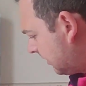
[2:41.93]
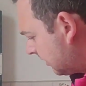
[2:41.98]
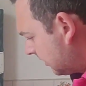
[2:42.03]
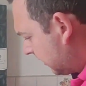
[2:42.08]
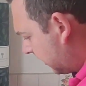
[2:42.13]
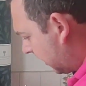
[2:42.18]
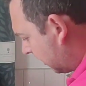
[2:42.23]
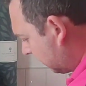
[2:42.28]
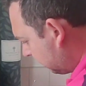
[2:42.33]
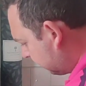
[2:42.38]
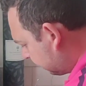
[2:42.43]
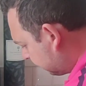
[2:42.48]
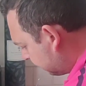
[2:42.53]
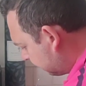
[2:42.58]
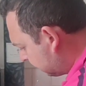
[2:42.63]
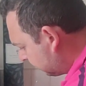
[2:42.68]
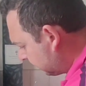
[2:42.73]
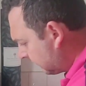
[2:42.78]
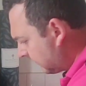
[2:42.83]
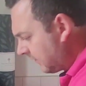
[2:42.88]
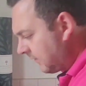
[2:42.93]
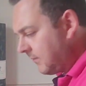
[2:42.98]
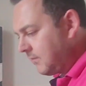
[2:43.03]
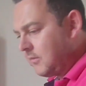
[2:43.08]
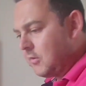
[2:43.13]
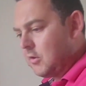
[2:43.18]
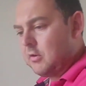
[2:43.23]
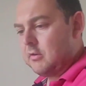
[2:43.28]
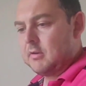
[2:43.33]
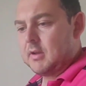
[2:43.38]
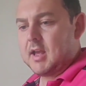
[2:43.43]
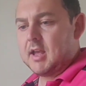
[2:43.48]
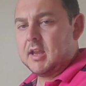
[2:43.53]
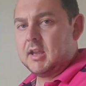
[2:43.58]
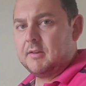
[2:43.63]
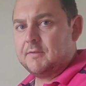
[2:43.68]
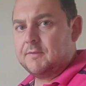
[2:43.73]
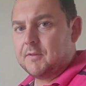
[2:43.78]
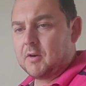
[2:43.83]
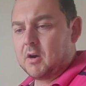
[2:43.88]
you know, for
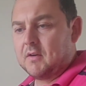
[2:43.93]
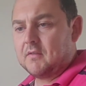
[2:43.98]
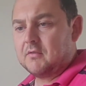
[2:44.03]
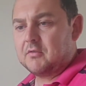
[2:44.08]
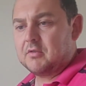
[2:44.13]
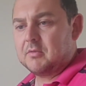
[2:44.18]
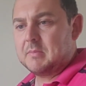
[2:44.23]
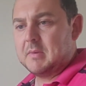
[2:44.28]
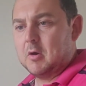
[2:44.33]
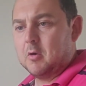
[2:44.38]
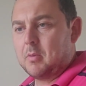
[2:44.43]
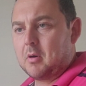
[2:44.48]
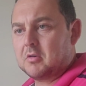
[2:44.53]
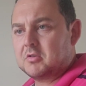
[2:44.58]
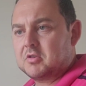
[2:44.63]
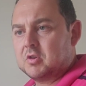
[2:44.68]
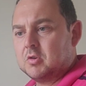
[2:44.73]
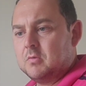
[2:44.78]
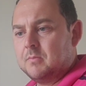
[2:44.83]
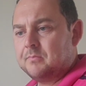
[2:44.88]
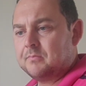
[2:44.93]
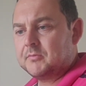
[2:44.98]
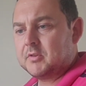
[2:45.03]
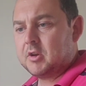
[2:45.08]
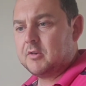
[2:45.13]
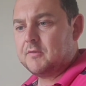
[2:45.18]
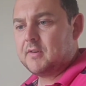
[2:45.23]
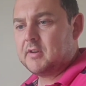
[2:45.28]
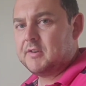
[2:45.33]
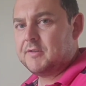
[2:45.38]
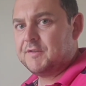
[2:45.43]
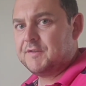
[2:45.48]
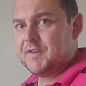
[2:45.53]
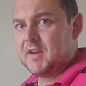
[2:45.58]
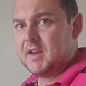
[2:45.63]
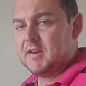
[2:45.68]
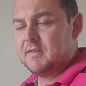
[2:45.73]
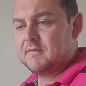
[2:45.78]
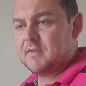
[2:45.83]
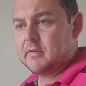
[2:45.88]
a 500ml bottle. You know, very
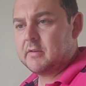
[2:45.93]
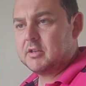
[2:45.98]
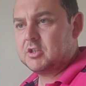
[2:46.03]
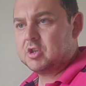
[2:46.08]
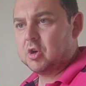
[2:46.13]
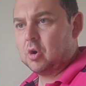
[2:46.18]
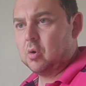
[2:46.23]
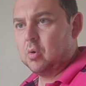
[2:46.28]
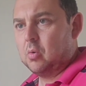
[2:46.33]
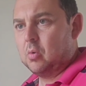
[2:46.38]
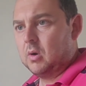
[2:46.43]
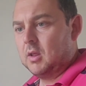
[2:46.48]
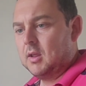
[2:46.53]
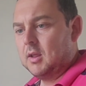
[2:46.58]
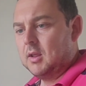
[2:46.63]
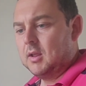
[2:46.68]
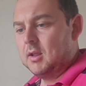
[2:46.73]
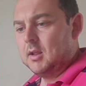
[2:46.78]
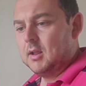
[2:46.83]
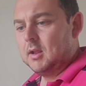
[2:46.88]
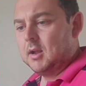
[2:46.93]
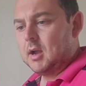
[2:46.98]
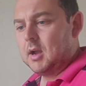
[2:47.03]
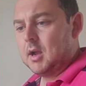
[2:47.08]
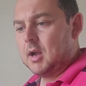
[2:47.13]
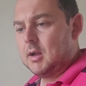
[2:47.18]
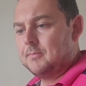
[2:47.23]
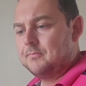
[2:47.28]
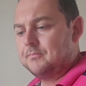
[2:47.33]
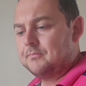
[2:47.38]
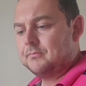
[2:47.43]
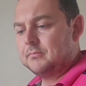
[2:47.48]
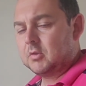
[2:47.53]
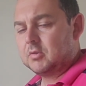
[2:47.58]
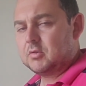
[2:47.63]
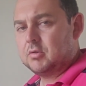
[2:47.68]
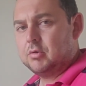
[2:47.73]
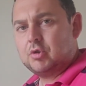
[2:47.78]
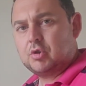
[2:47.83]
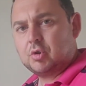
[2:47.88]
thin, very tall.
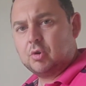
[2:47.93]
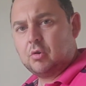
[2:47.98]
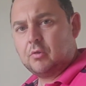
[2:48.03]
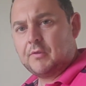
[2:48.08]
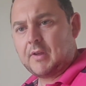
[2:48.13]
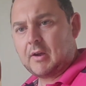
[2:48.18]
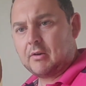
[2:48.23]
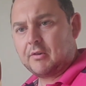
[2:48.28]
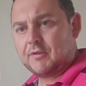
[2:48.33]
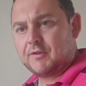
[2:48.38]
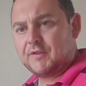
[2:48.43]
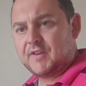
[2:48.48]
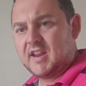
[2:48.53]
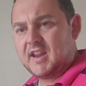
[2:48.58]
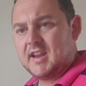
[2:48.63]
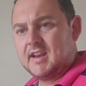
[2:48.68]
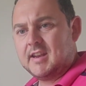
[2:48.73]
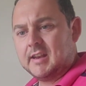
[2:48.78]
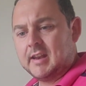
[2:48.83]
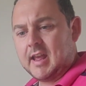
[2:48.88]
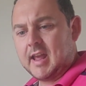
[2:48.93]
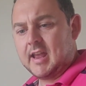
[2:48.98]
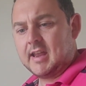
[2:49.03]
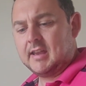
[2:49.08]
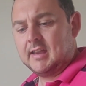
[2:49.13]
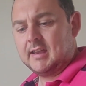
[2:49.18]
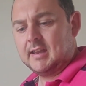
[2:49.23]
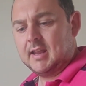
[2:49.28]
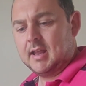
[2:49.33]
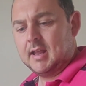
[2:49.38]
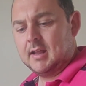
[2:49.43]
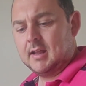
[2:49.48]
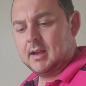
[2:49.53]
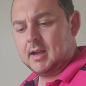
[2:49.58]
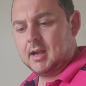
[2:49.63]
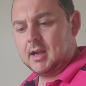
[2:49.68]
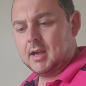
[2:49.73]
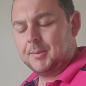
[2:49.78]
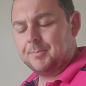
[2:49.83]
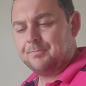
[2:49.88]
Not too sure if that would fit in a
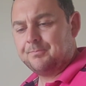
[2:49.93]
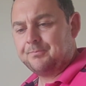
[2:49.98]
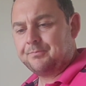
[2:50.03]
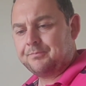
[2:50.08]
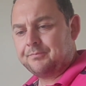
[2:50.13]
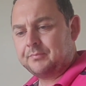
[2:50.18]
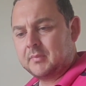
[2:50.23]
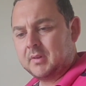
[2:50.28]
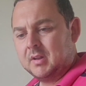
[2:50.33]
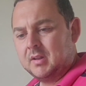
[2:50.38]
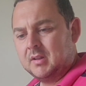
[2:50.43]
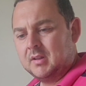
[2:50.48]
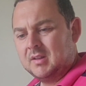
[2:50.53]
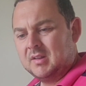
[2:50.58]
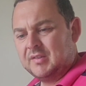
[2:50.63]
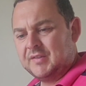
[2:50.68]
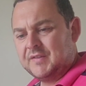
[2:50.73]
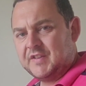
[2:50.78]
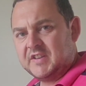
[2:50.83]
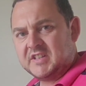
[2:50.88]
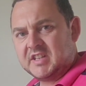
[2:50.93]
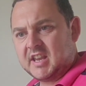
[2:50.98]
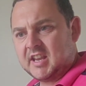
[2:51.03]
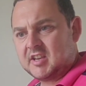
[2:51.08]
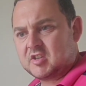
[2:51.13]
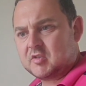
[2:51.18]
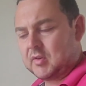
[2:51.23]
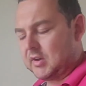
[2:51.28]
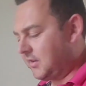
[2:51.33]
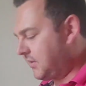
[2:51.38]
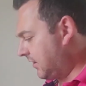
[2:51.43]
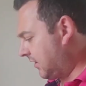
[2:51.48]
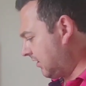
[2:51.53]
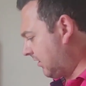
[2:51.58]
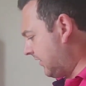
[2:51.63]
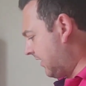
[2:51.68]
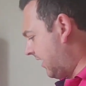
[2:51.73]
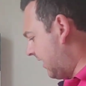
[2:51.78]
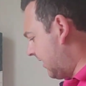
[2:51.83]
physics or anything like